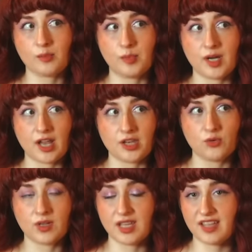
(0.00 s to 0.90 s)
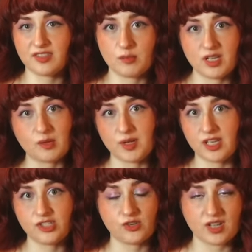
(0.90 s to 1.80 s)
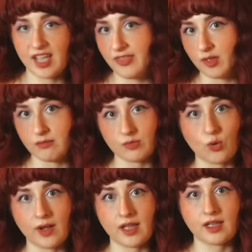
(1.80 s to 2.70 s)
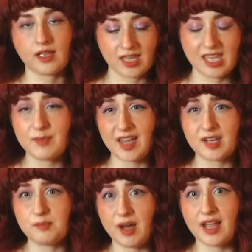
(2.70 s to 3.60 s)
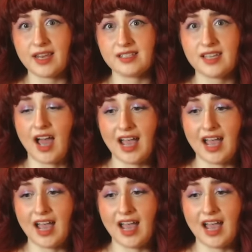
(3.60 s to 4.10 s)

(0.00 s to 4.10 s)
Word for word: but you can get them in a pinch, you can get them quick. Keep that in mind.